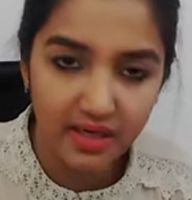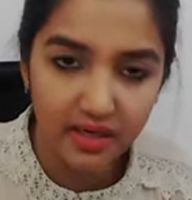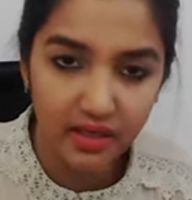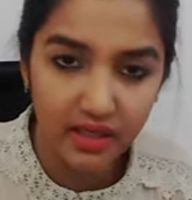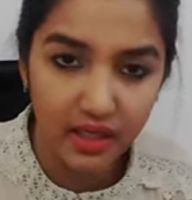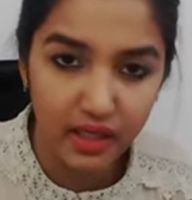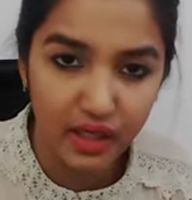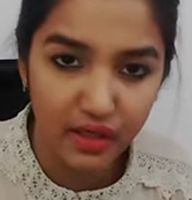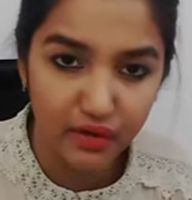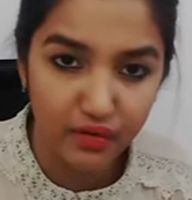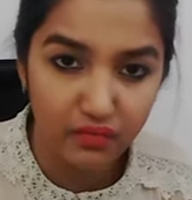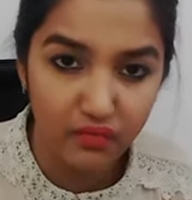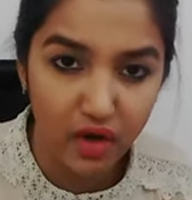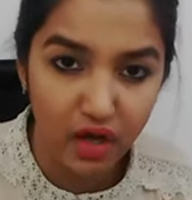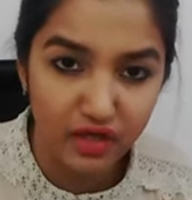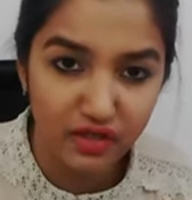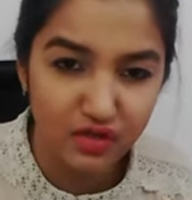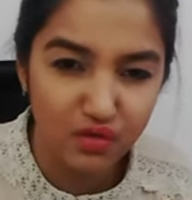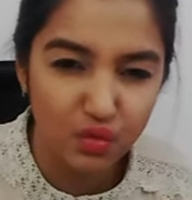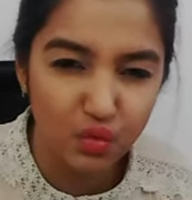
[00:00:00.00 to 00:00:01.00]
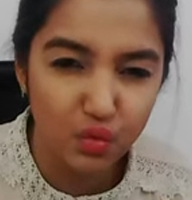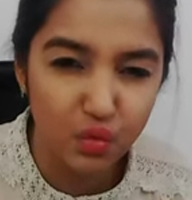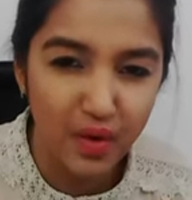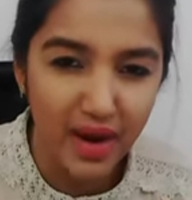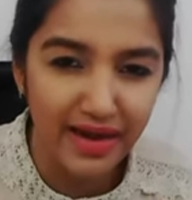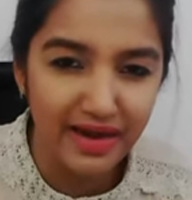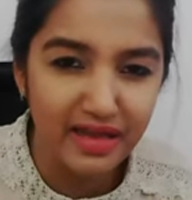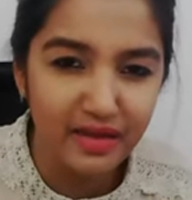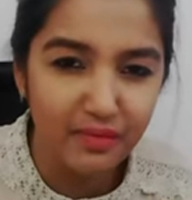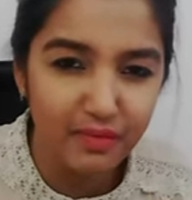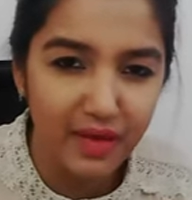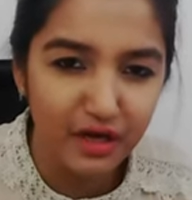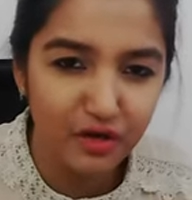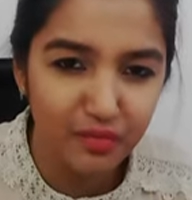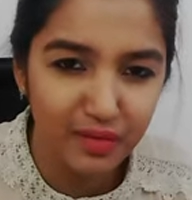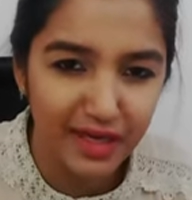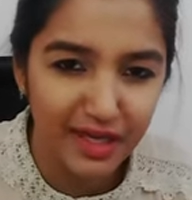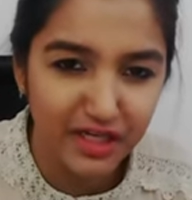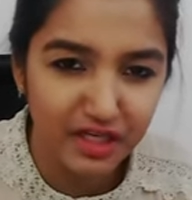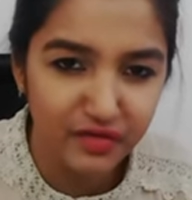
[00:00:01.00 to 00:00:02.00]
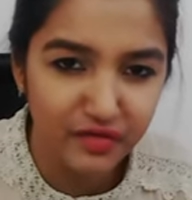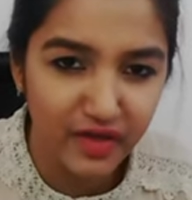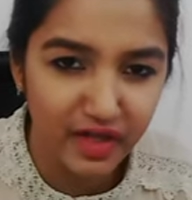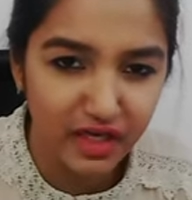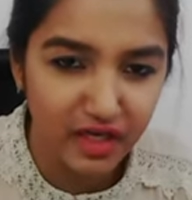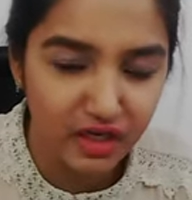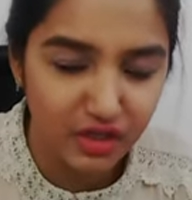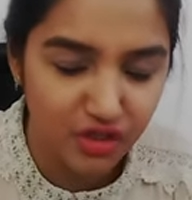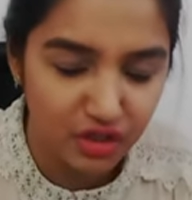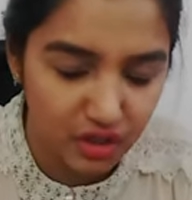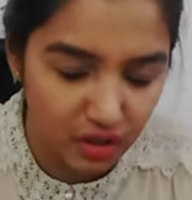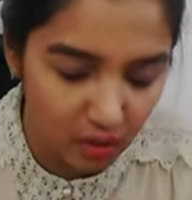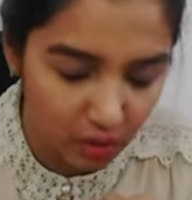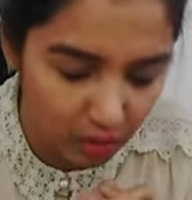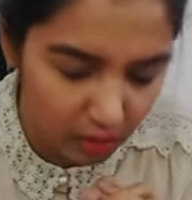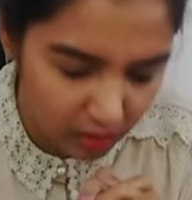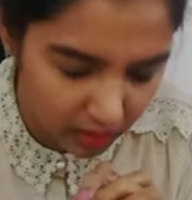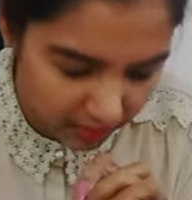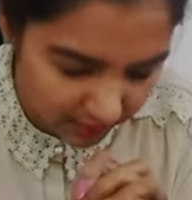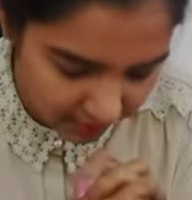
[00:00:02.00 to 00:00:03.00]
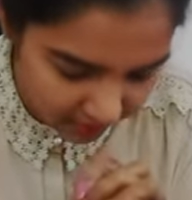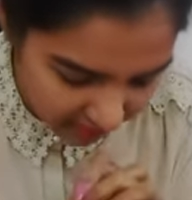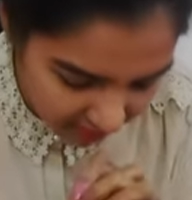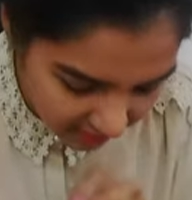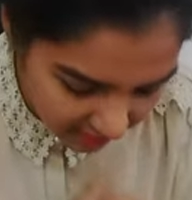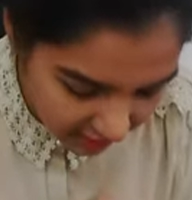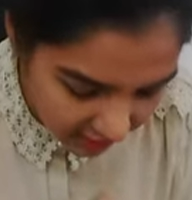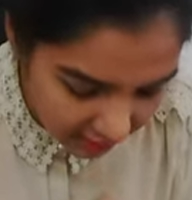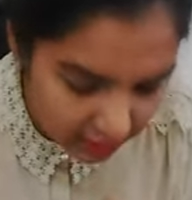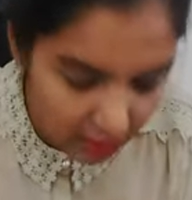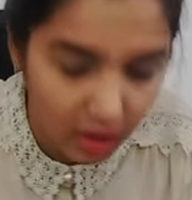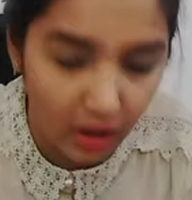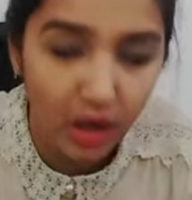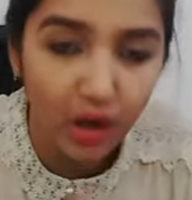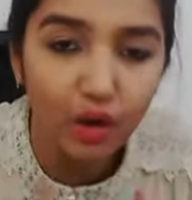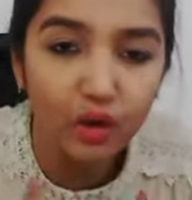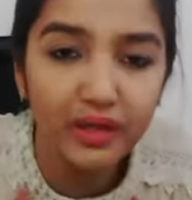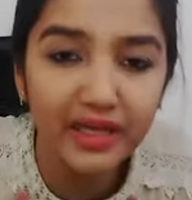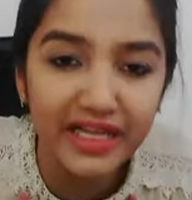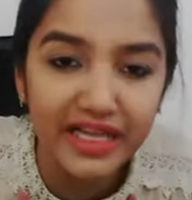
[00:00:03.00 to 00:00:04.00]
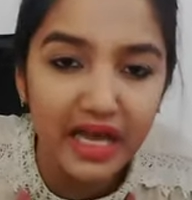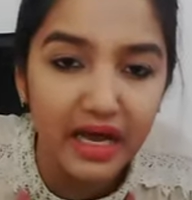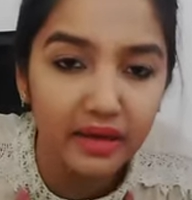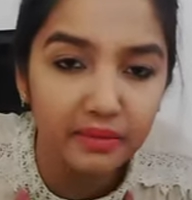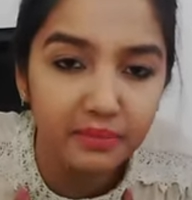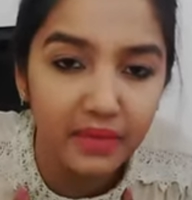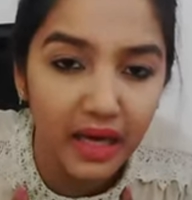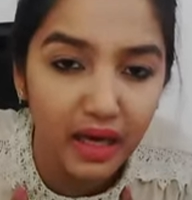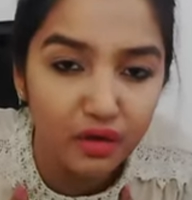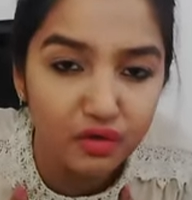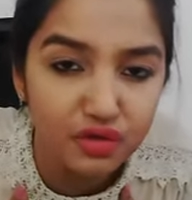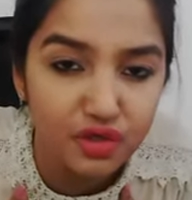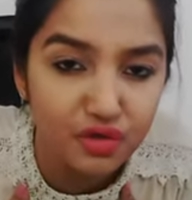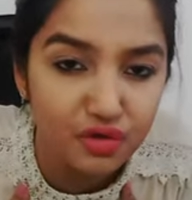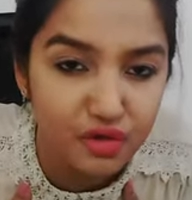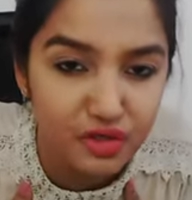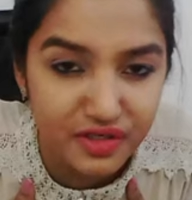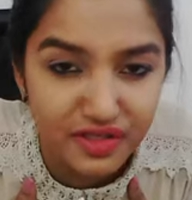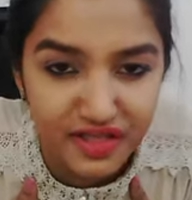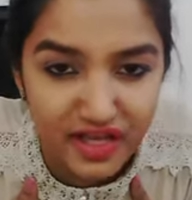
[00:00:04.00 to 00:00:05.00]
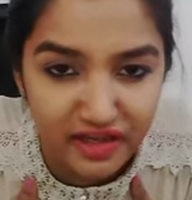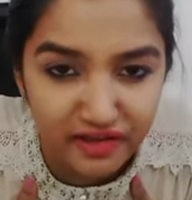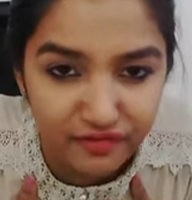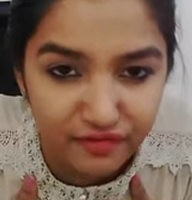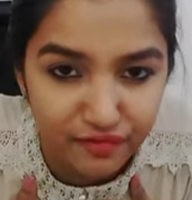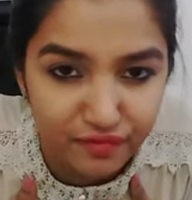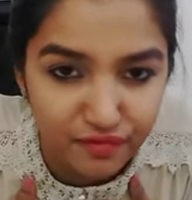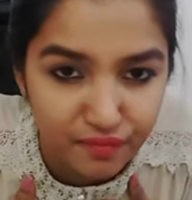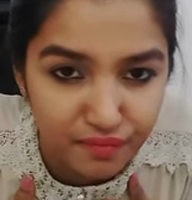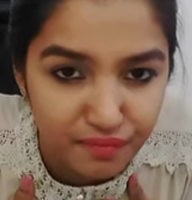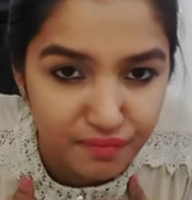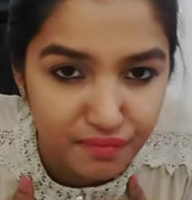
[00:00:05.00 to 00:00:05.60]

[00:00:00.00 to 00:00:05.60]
here in reverse. Very manipulative energy. Thinking only about yourself.